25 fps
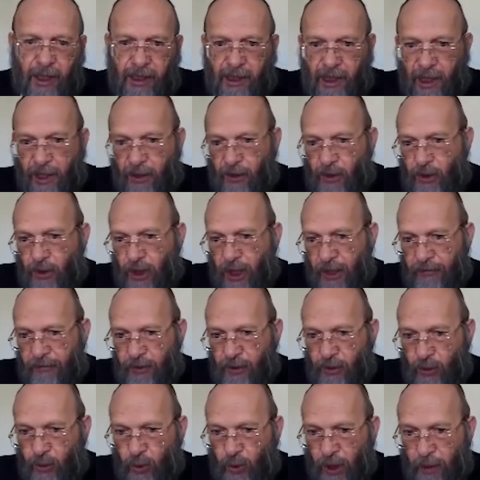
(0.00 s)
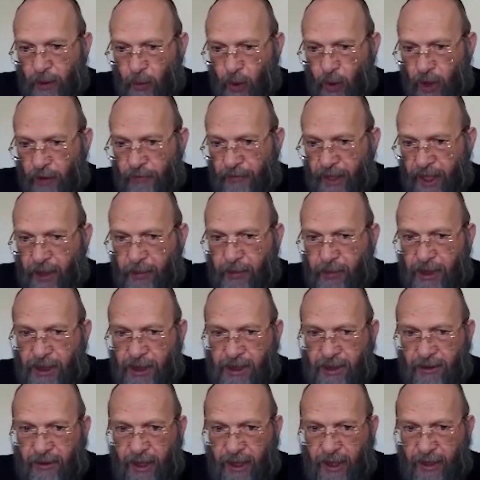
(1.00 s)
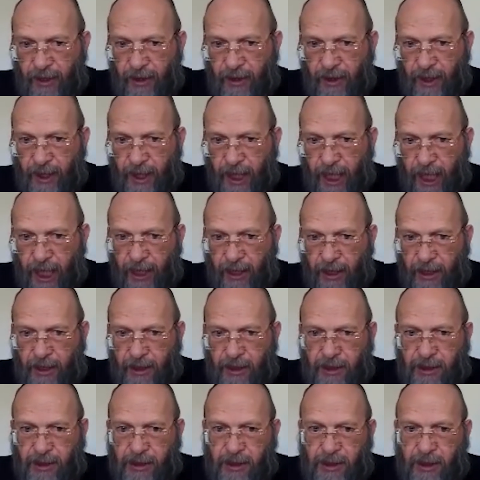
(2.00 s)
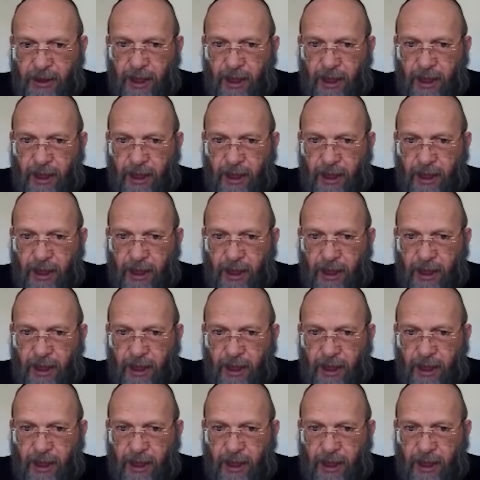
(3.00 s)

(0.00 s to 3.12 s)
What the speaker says: Now you have two more variables, the angles.